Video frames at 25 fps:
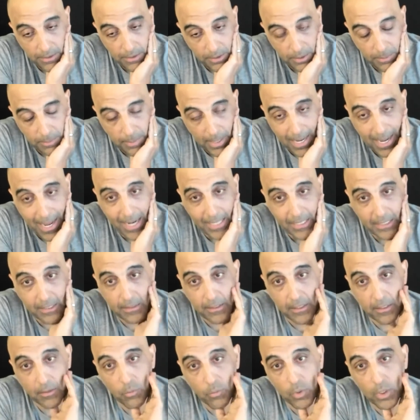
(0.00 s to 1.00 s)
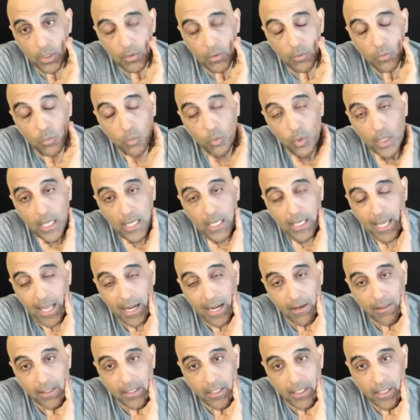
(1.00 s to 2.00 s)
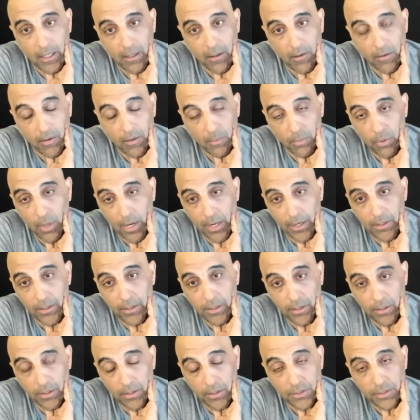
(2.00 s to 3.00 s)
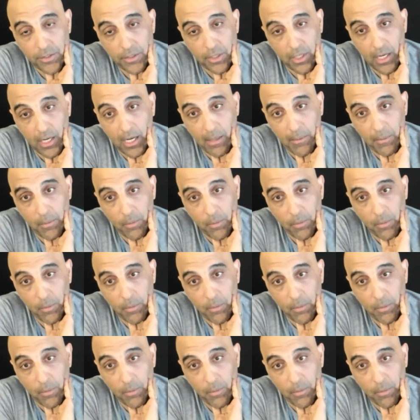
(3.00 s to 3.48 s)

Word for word: in a pack and then one week out of the year the predators uh,